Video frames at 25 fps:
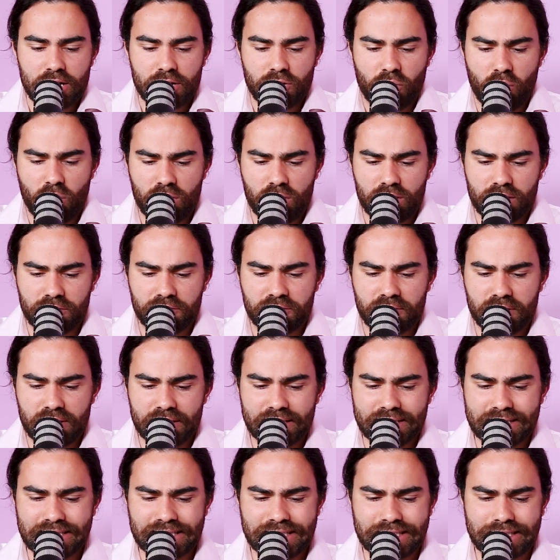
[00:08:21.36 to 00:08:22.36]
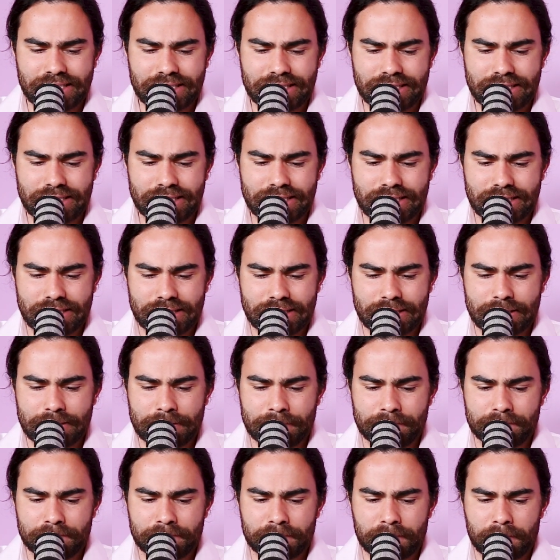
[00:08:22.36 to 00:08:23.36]
qualify.
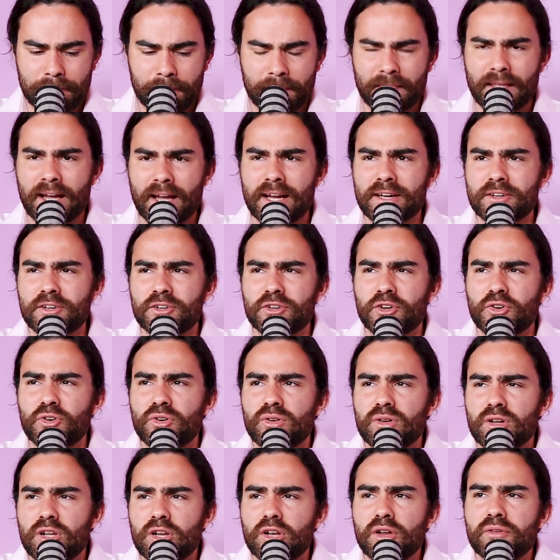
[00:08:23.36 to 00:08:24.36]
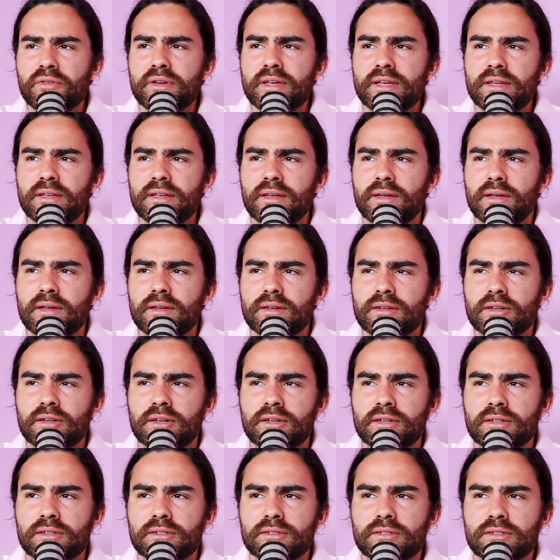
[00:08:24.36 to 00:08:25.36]
I don't know. Chloe,
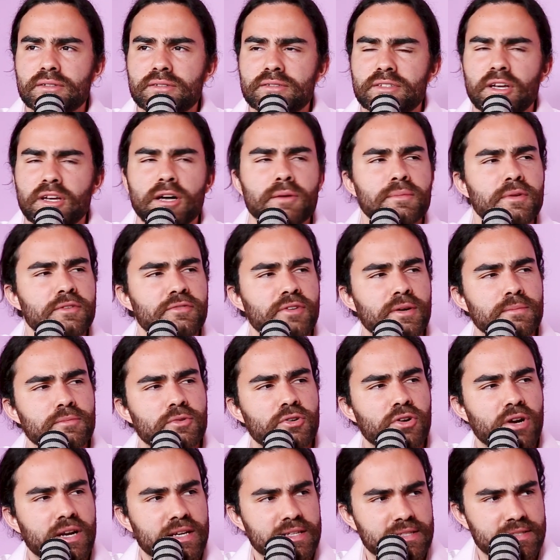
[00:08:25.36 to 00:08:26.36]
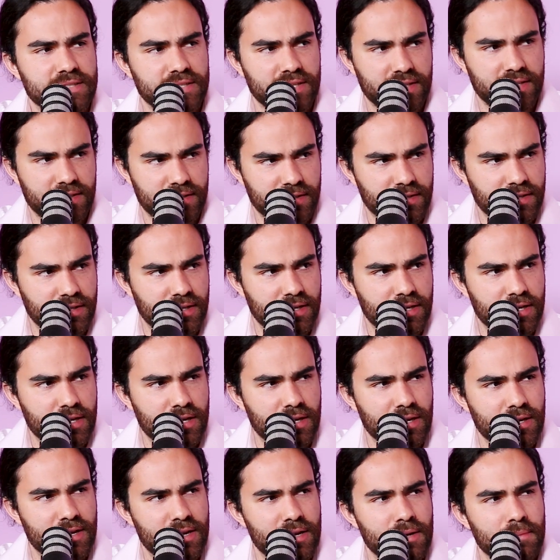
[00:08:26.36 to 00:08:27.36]
tell me if I'm crazy,
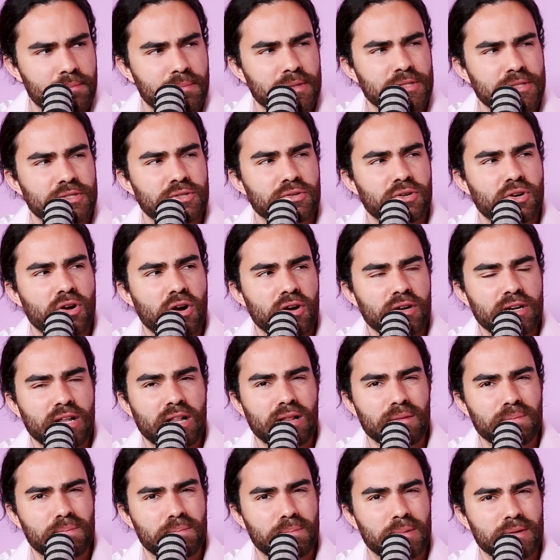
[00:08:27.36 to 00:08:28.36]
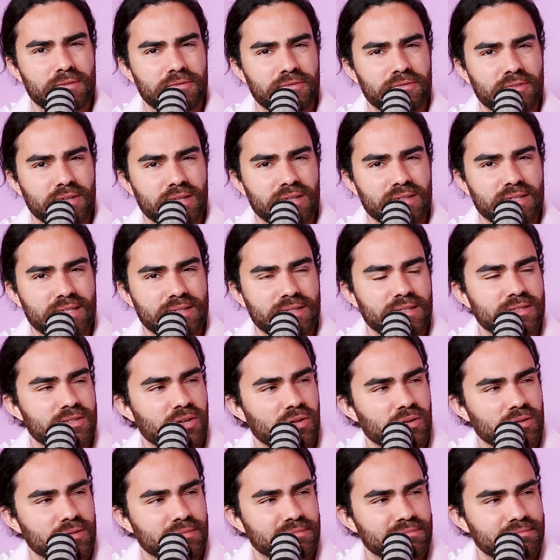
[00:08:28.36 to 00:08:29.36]
but you can't help but feel that this
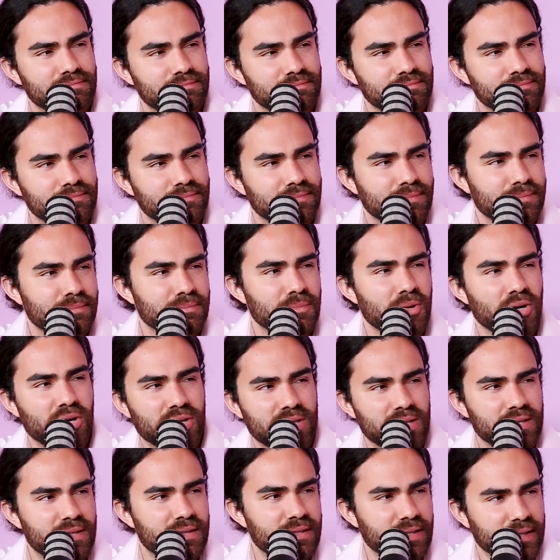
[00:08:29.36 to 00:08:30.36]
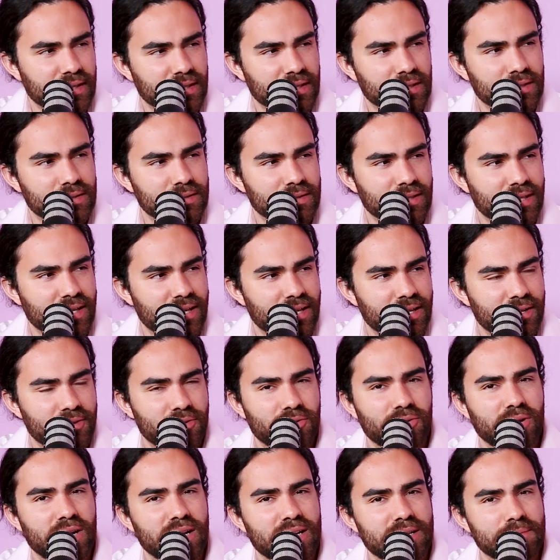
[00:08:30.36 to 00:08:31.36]
whole murder thing
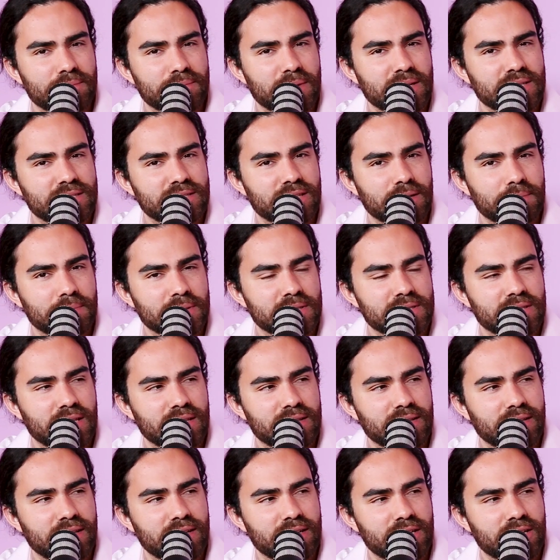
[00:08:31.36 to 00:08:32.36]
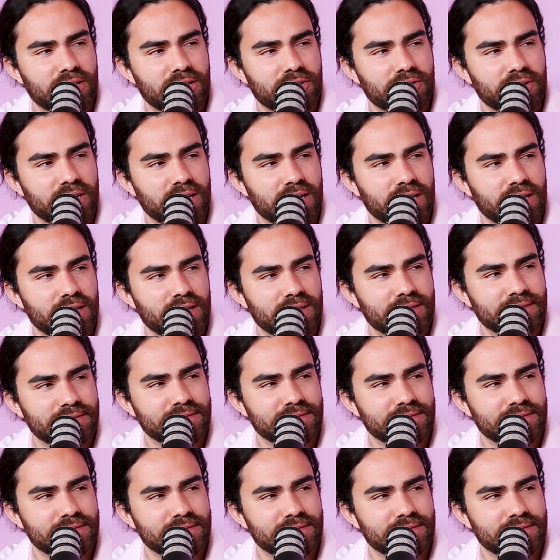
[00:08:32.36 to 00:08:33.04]
really messed up his athletic career.